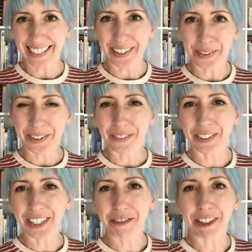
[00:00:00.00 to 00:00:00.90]
Hello, it's
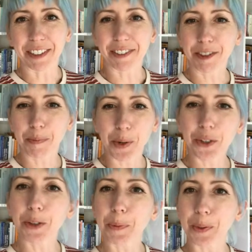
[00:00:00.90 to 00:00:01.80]
Vicky Fraser from
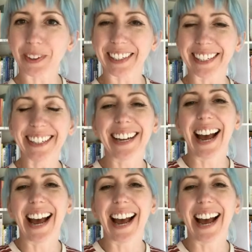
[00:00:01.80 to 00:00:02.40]
Moxie Books here,